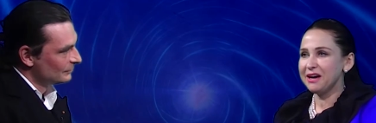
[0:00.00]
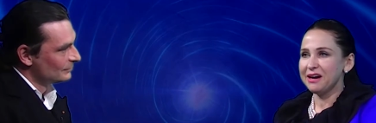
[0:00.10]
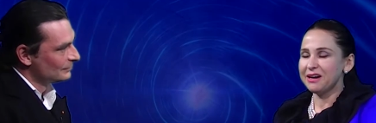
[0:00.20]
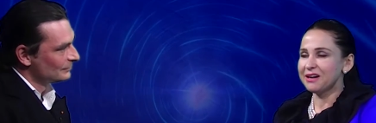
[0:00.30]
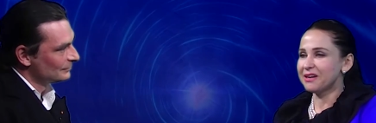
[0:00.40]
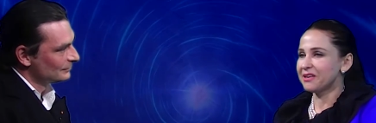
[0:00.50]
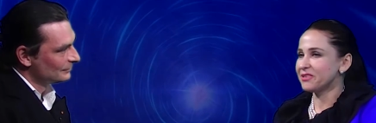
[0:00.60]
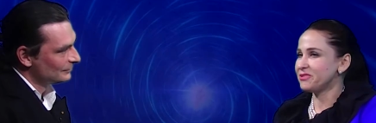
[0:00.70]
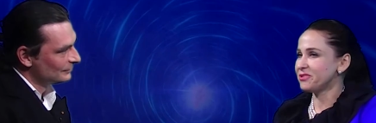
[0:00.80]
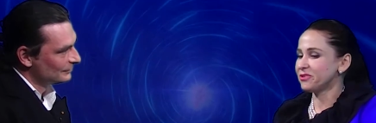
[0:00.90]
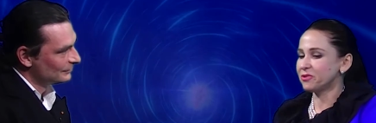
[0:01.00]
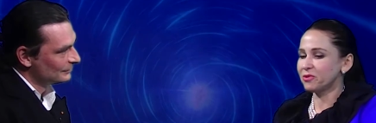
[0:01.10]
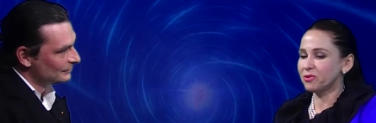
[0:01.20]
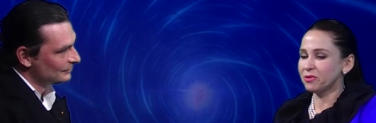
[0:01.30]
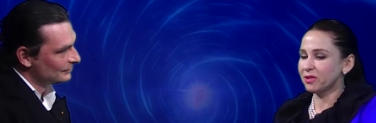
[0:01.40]
Speaker 1: you
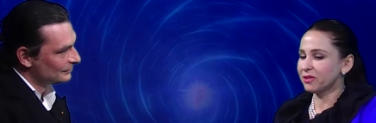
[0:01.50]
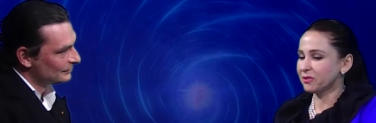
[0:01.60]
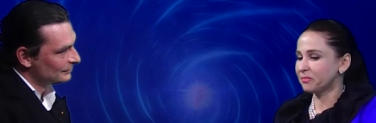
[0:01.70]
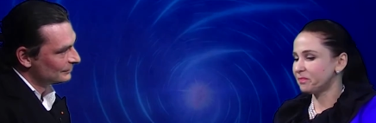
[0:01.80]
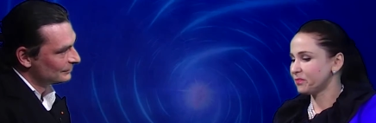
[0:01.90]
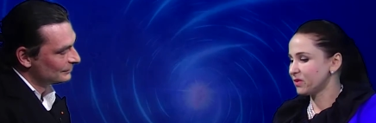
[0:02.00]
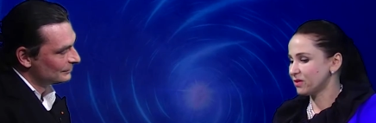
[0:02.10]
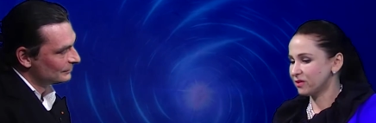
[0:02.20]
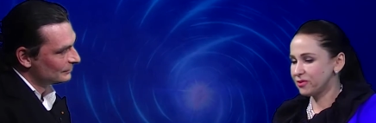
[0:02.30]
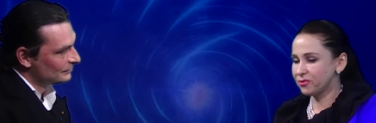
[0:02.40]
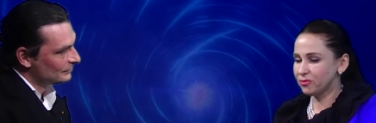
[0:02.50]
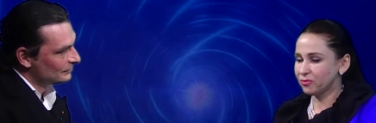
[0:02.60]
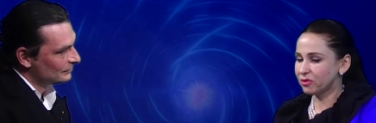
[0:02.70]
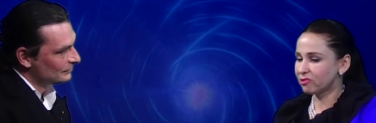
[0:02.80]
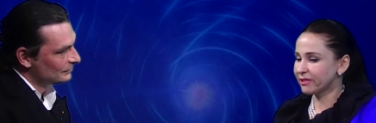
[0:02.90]
know, you
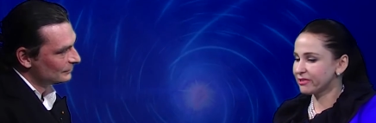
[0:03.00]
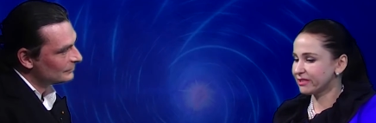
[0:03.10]
rather